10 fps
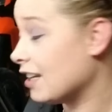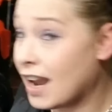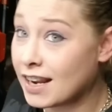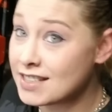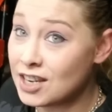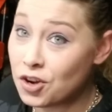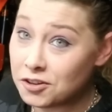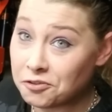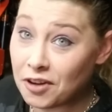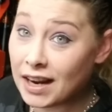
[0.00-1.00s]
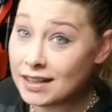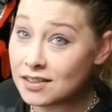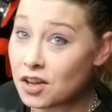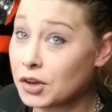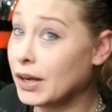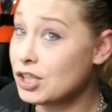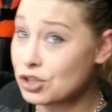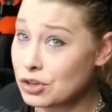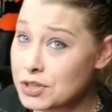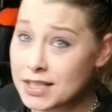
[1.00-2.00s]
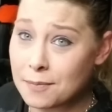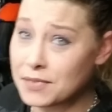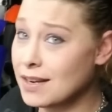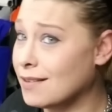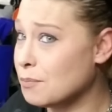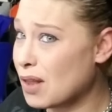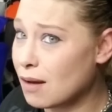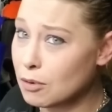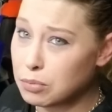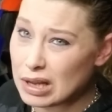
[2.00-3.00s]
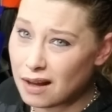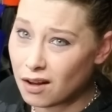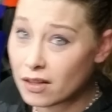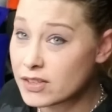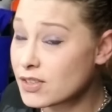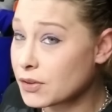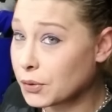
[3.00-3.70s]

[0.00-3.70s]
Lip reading: I guess he couldn't find another engine or something, blah, blah, blah, all this other